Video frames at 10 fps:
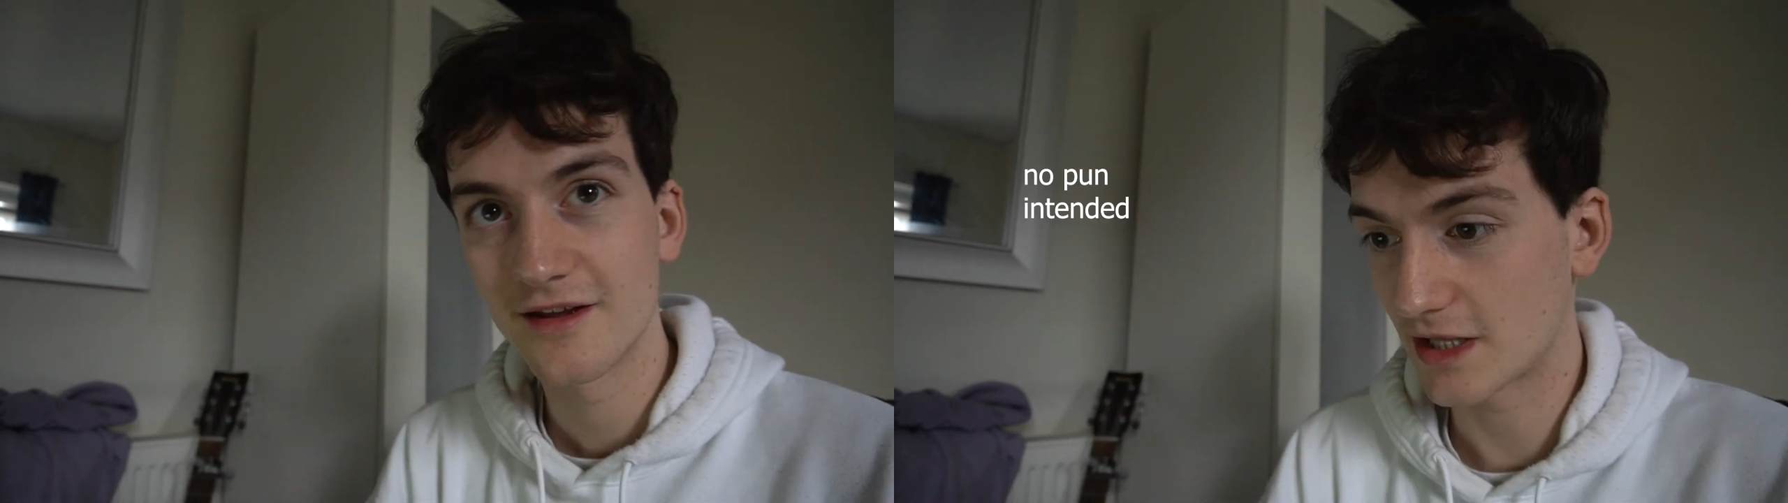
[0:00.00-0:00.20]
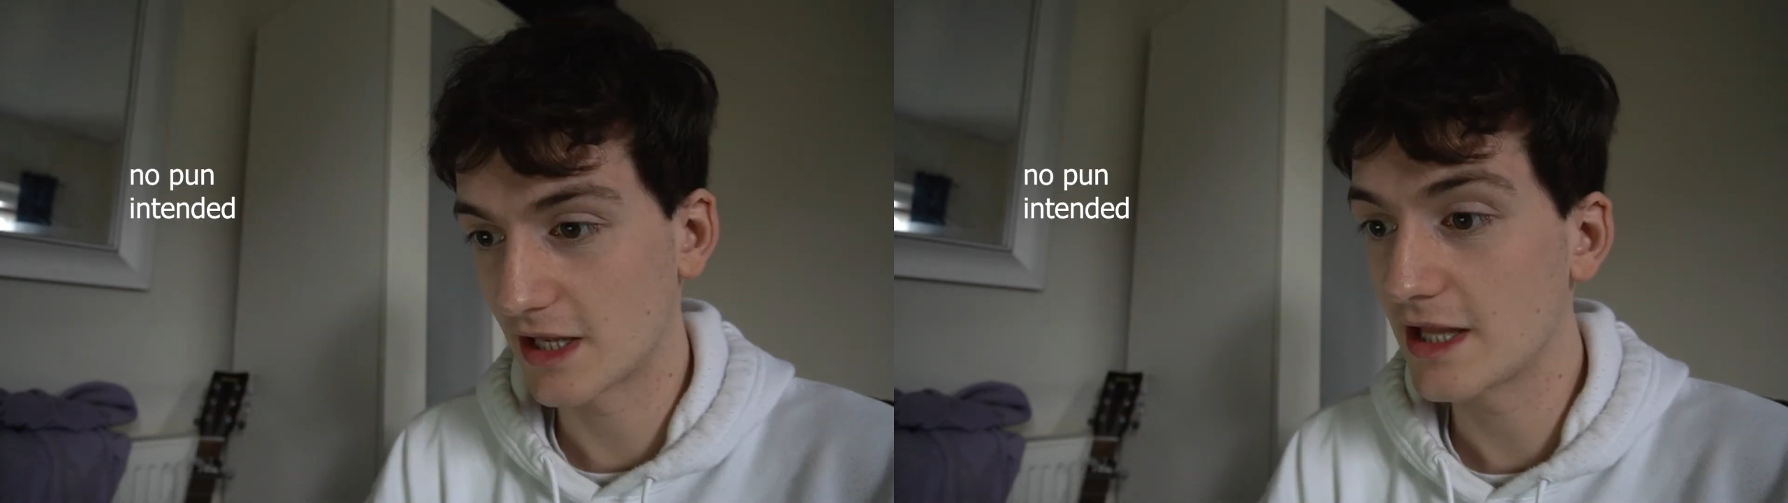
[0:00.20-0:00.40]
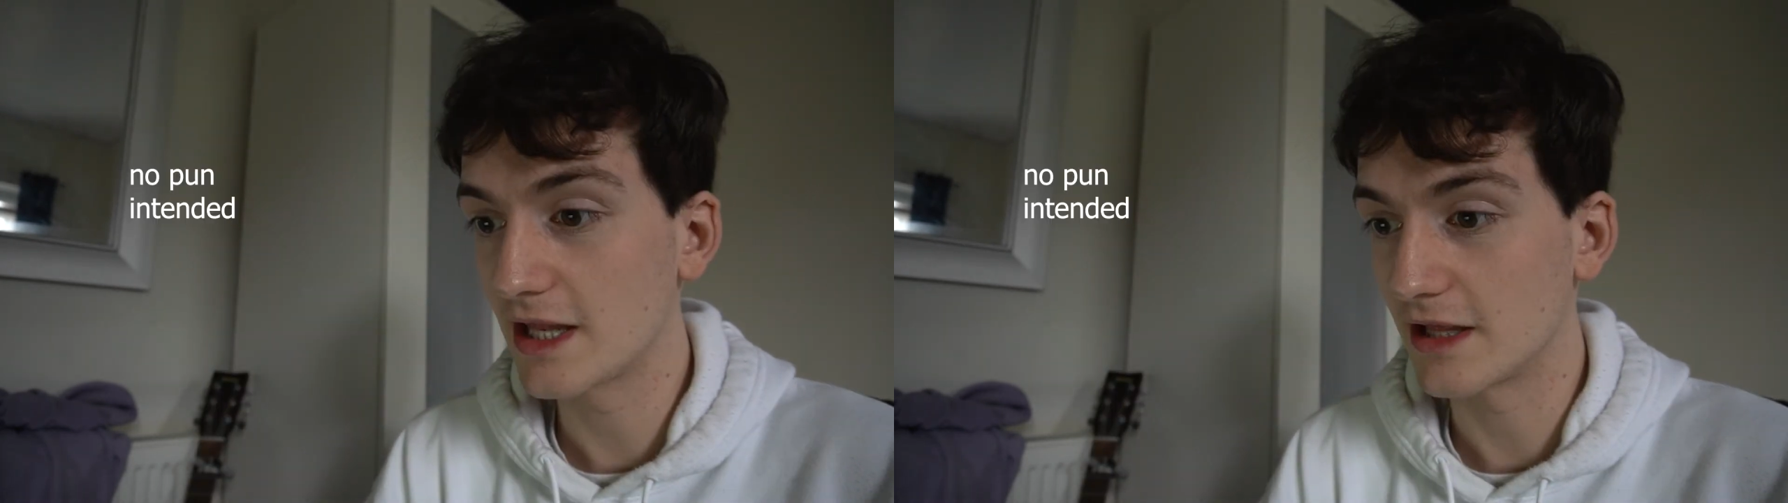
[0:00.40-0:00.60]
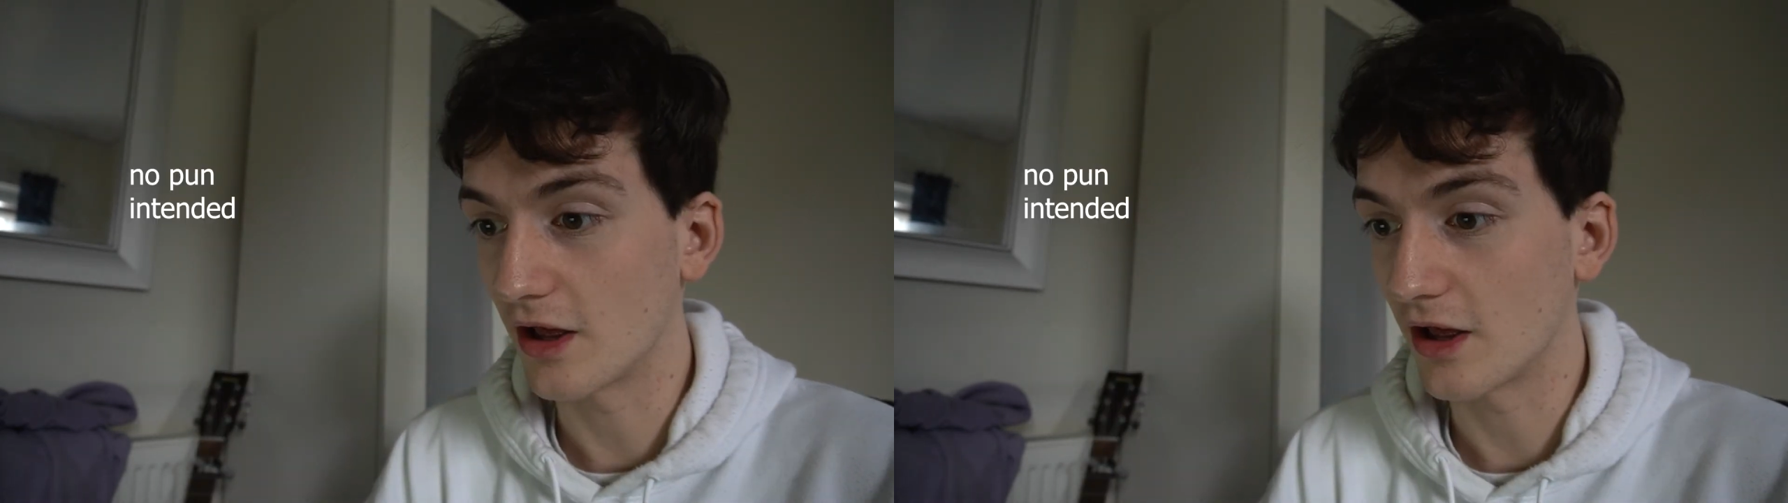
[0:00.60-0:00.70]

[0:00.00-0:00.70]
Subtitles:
Clearly,